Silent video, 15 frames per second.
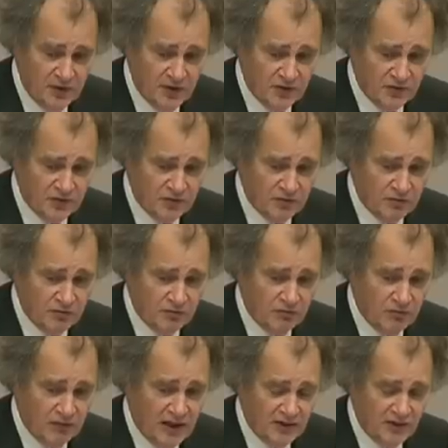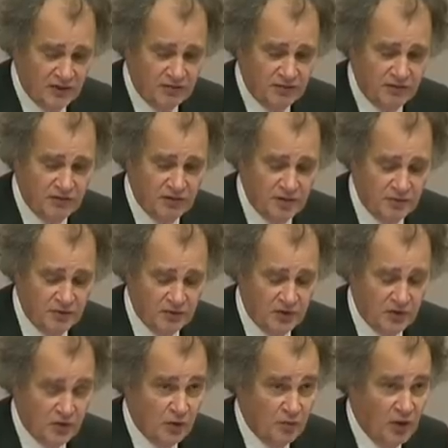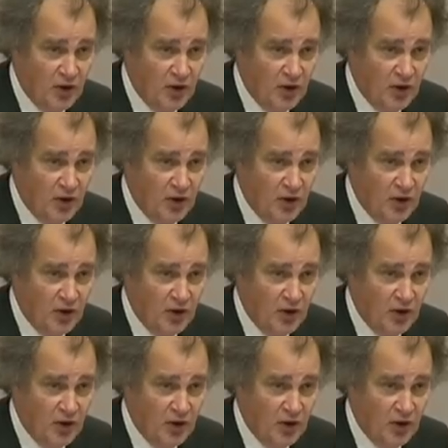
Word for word: as relatively cheap as it is at